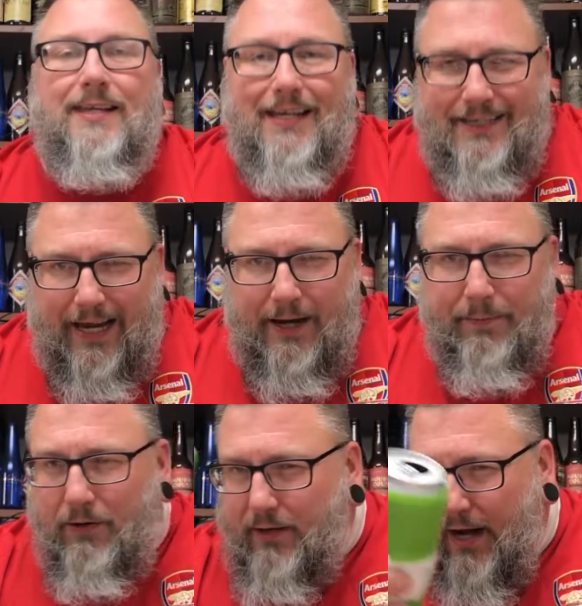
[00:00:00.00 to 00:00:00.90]
the exact
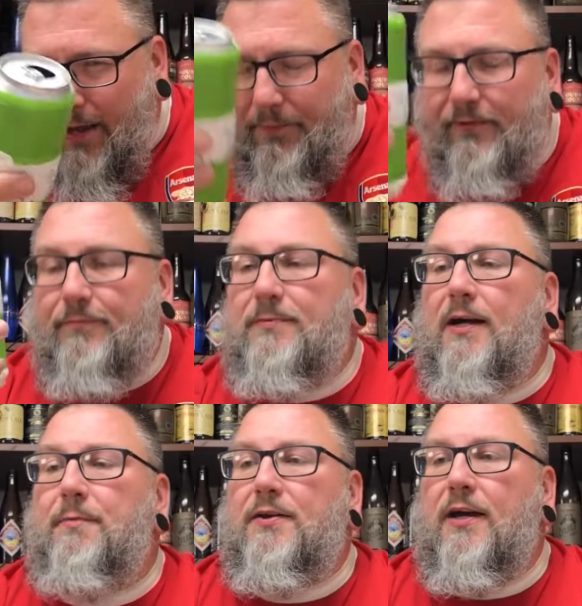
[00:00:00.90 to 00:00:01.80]
beer that happens from
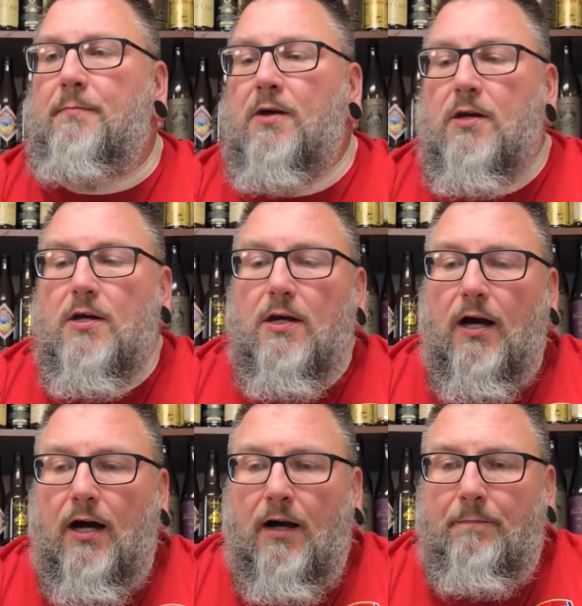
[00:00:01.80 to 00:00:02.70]
time to time,
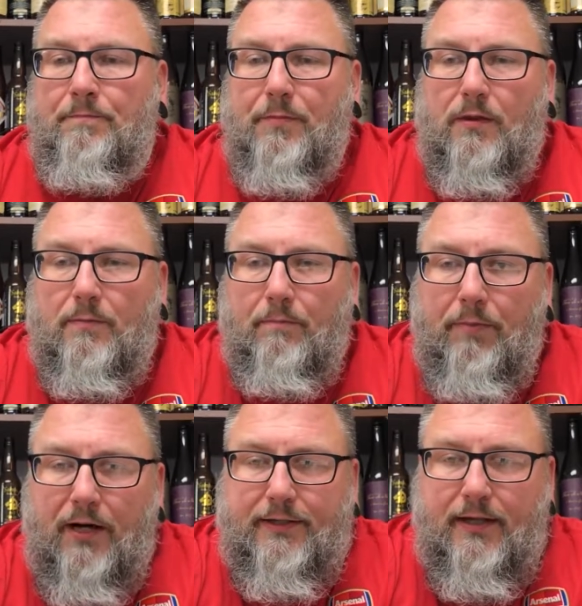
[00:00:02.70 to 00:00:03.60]
um,
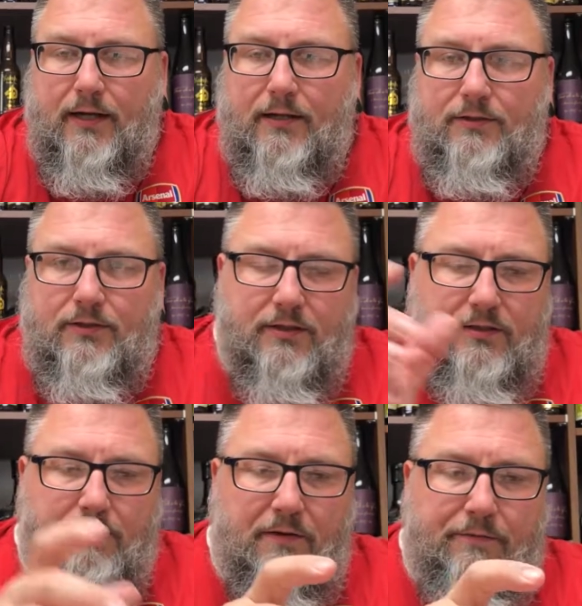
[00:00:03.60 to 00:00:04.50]
but uh, just
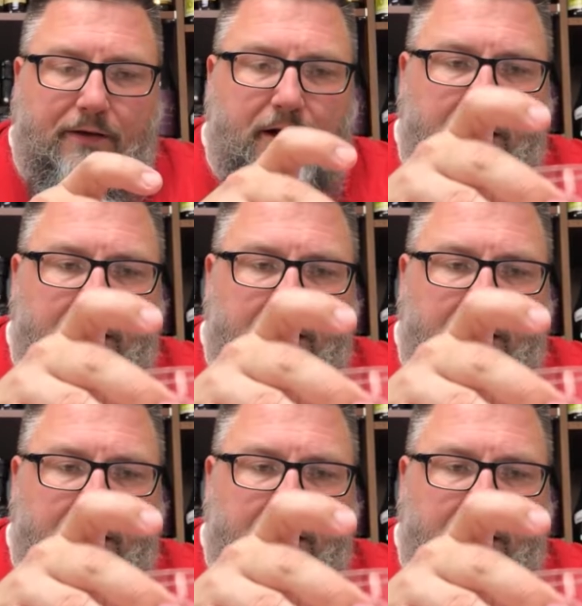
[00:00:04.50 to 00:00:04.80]
something fun to